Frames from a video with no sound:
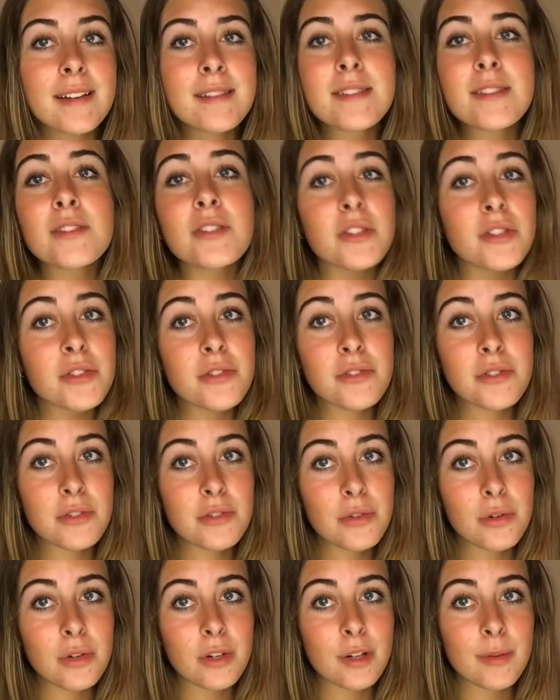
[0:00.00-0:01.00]
Isn't she just
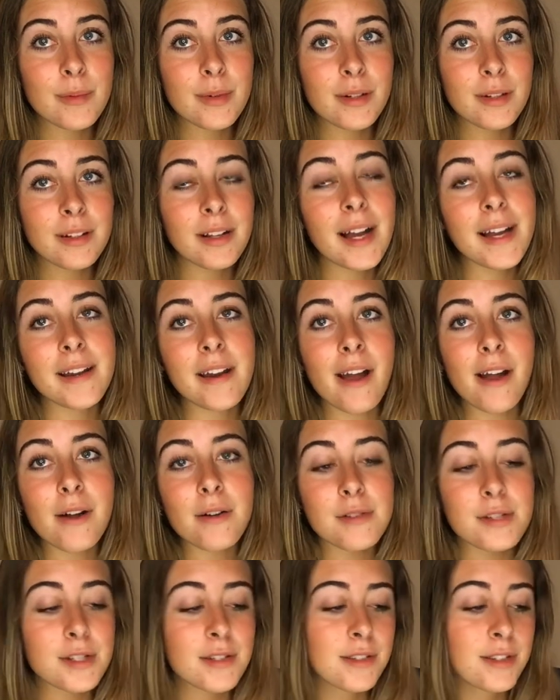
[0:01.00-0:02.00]
adorable? I
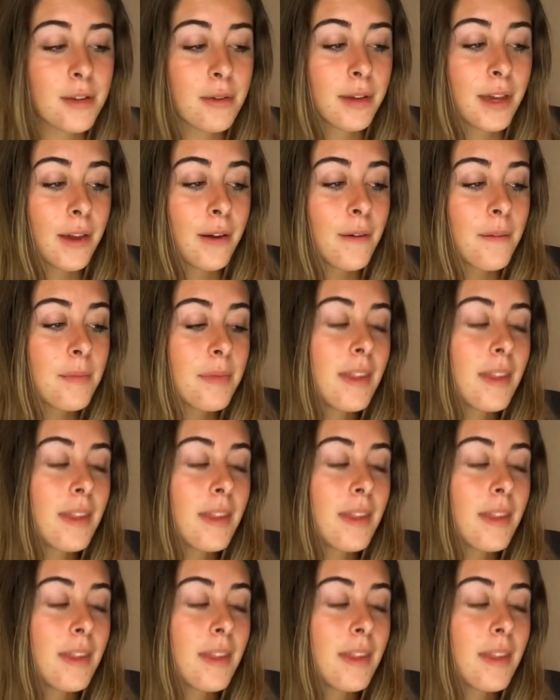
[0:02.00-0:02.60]
know, she's so cute.